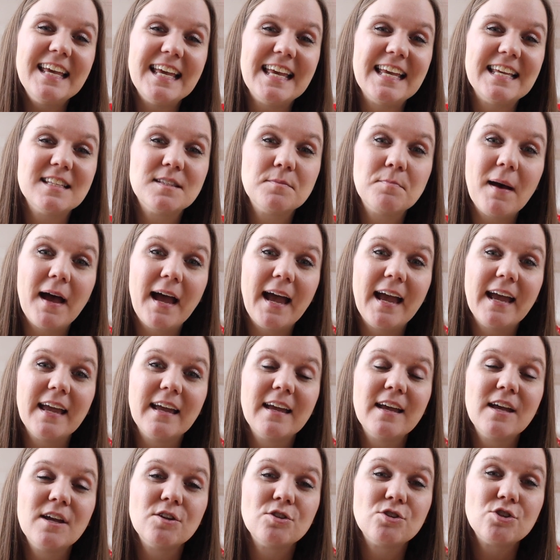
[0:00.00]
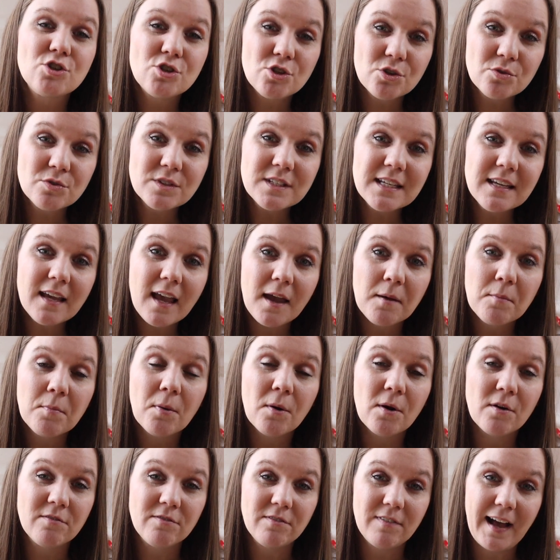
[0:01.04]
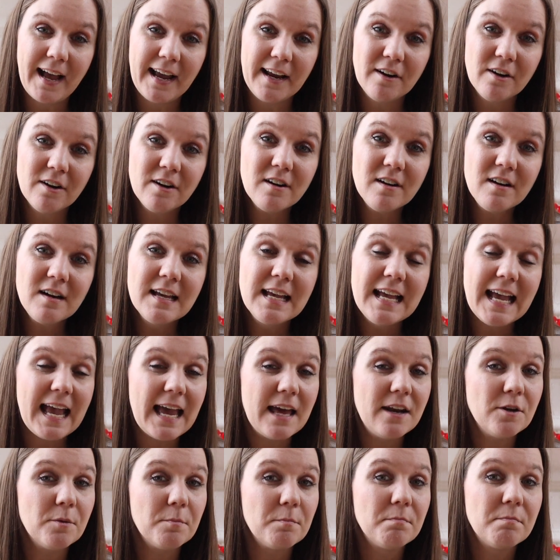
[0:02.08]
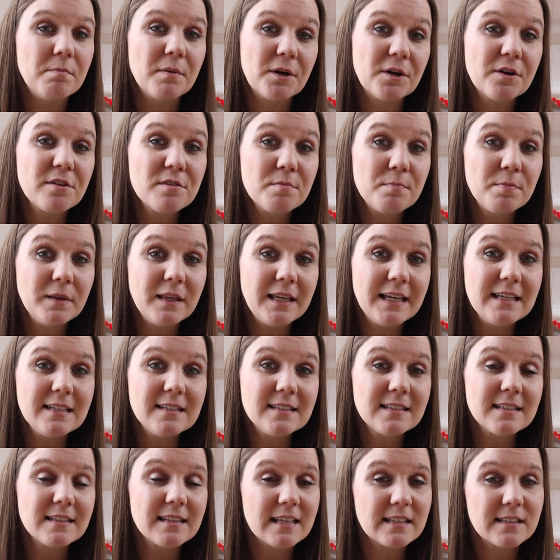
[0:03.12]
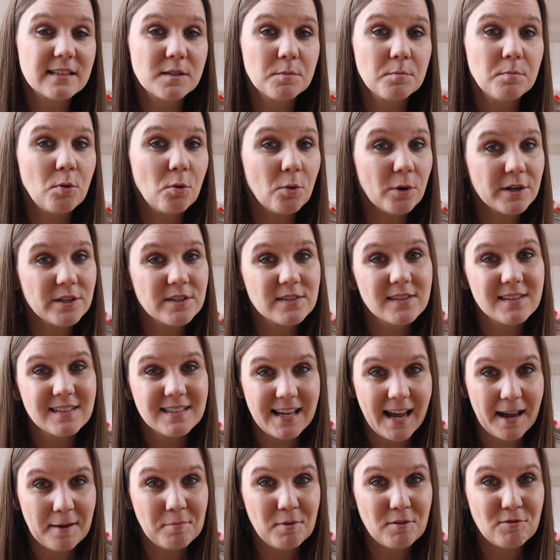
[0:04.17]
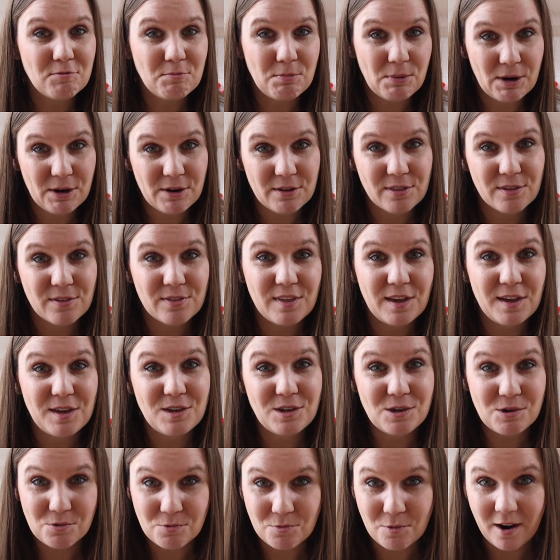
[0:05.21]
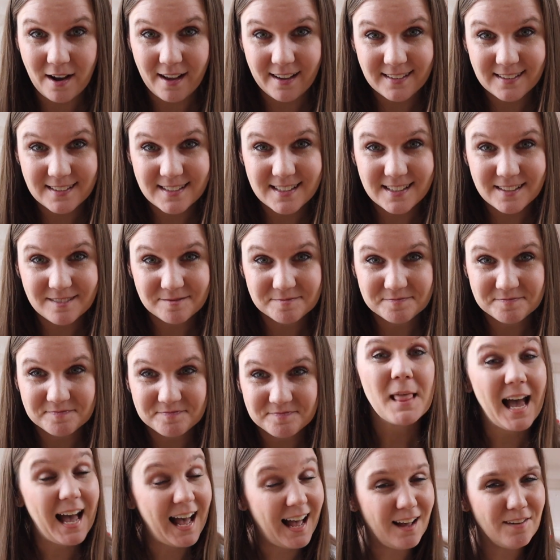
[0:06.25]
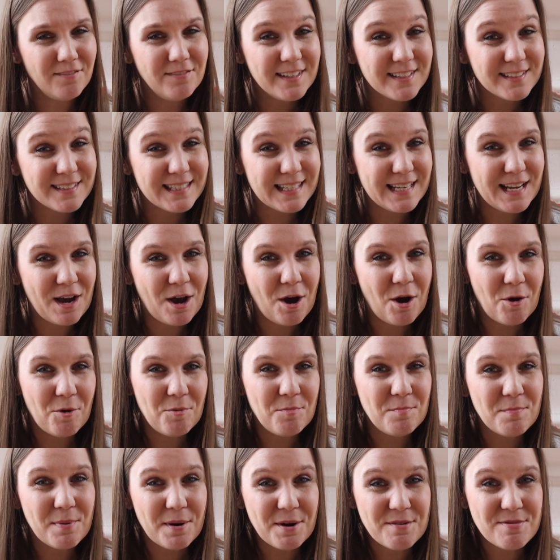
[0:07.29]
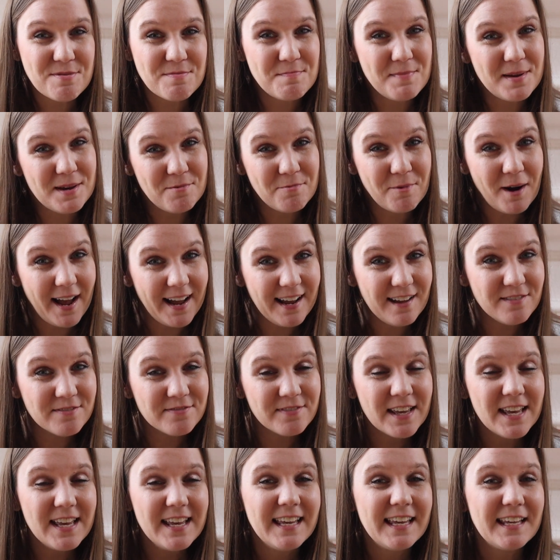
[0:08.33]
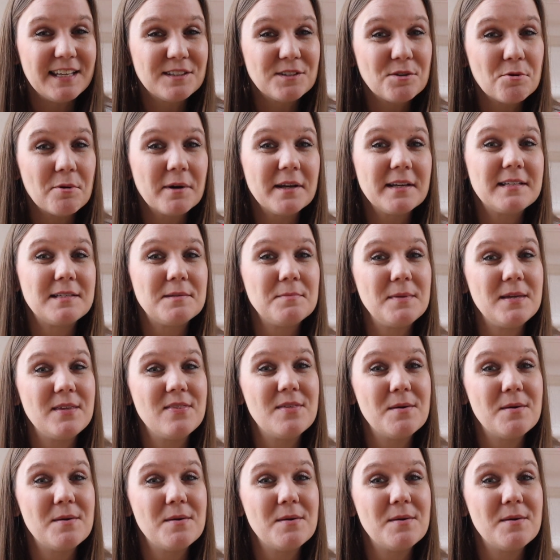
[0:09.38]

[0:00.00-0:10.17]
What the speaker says: is by choosing a provider and a birthplace that supports the type of birth that you want. Obviously, a home birth midwife is going to be